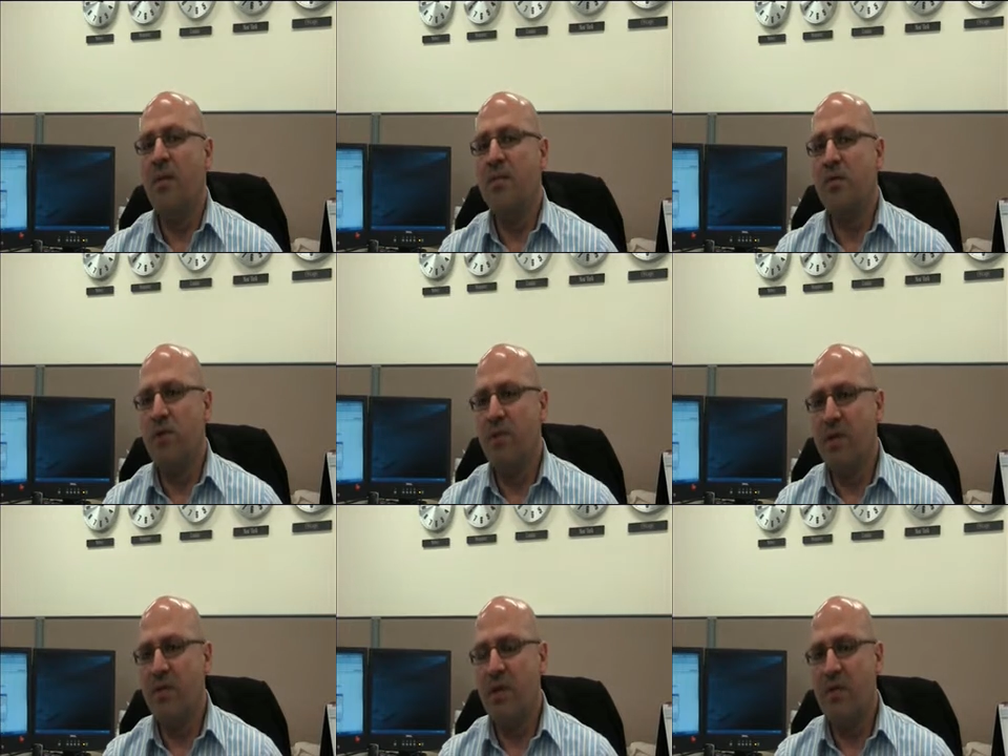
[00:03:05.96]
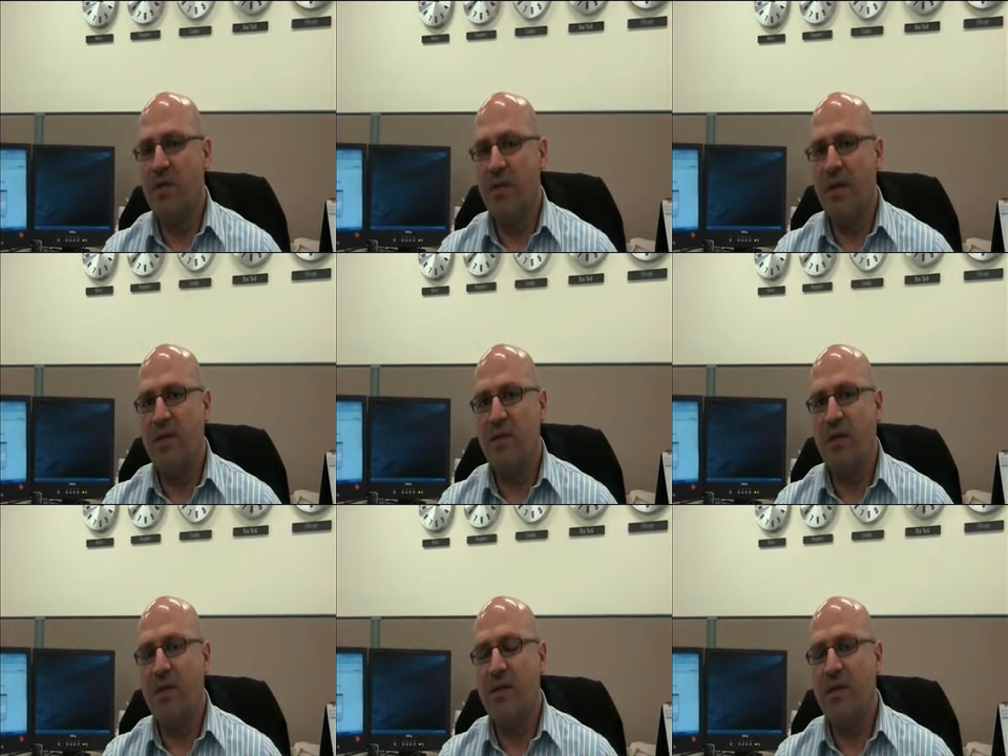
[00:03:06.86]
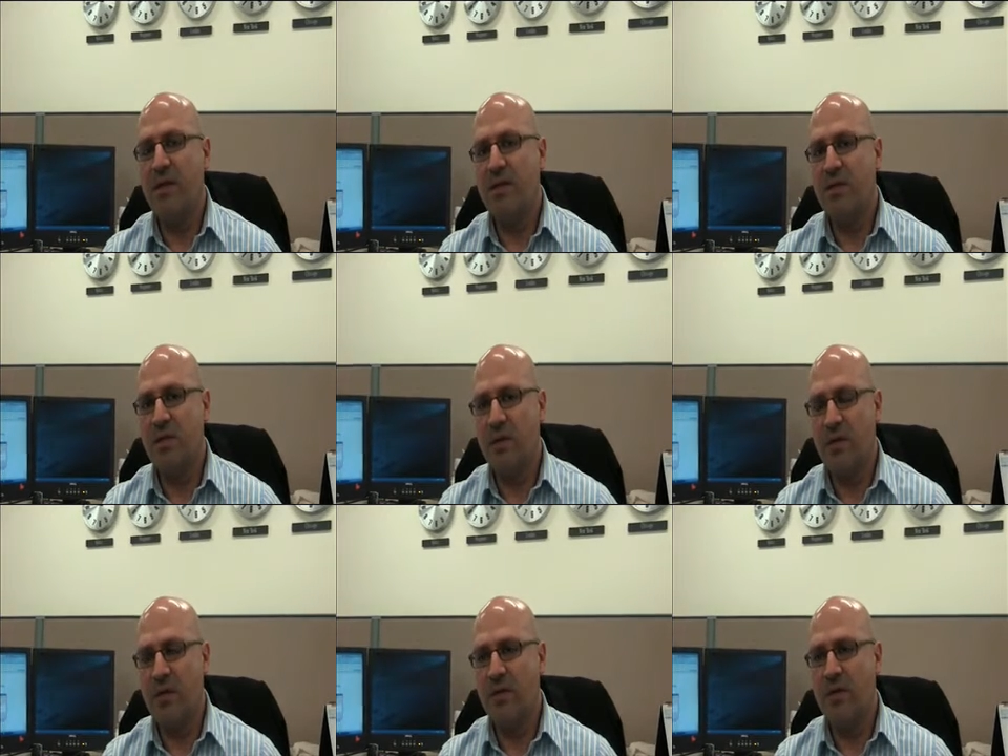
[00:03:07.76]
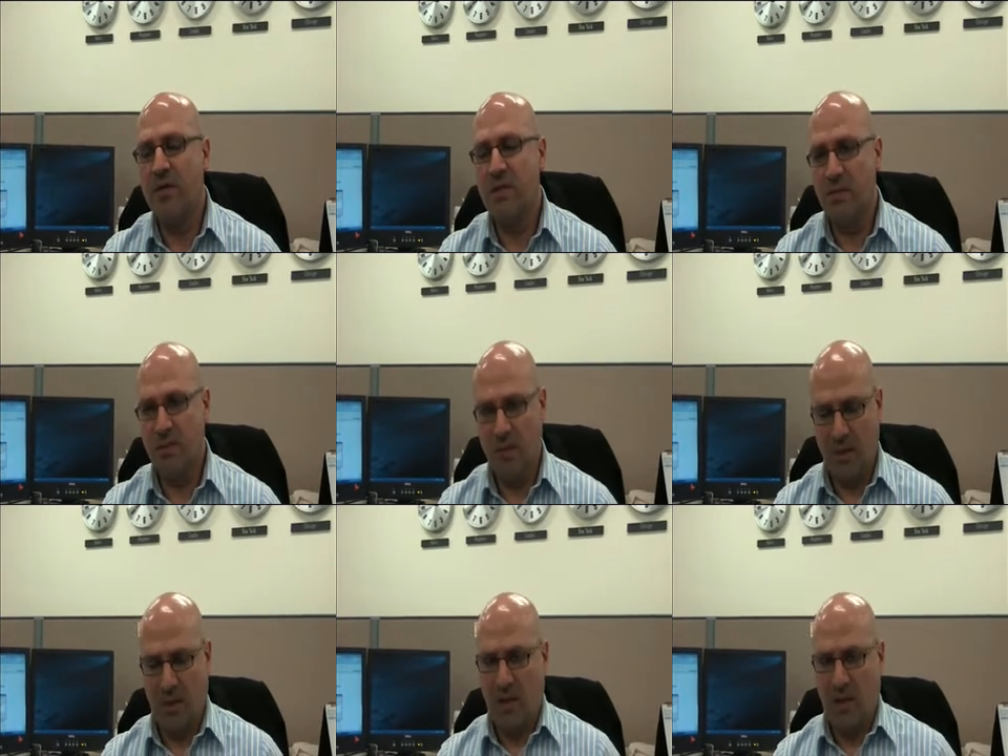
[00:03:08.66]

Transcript: So we believe that the demand side is certainly increasing, but